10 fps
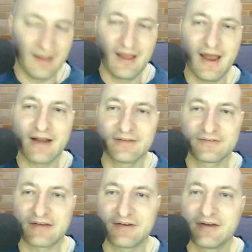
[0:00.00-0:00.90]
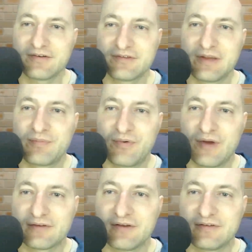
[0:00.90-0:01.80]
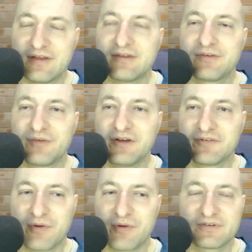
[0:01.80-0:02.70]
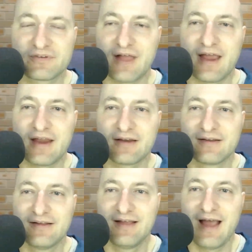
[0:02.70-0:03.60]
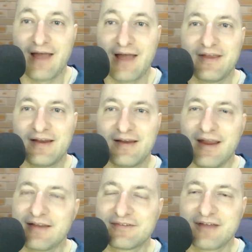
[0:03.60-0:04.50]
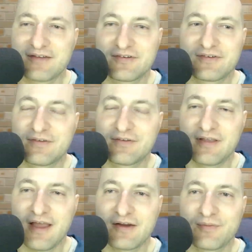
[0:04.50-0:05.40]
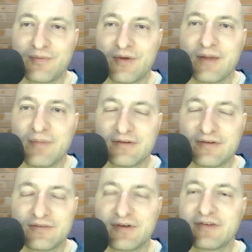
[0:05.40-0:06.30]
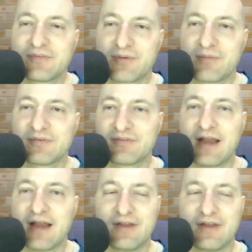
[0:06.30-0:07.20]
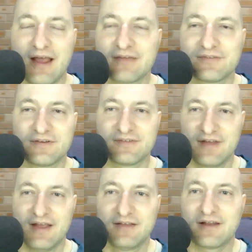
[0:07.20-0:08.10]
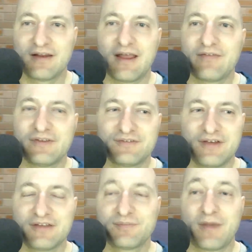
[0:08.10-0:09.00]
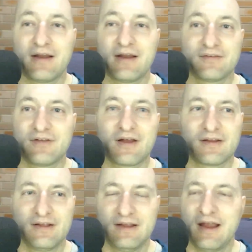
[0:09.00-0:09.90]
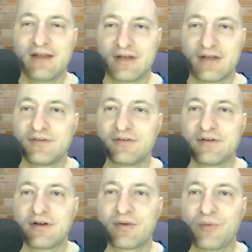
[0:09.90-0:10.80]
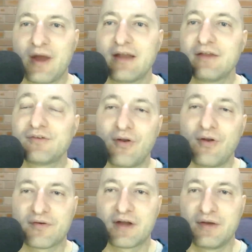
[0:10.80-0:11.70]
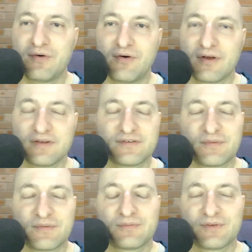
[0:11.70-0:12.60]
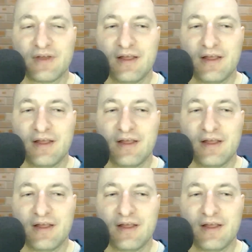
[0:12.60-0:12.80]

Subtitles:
And it's such an interesting point. So he says he's reached the promised land. And then it's such a counterpoint because he's reached the promised land and then he suddenly has this chest pain and he's like, and starts losing a lot of weight. He no longer ignores his symptoms.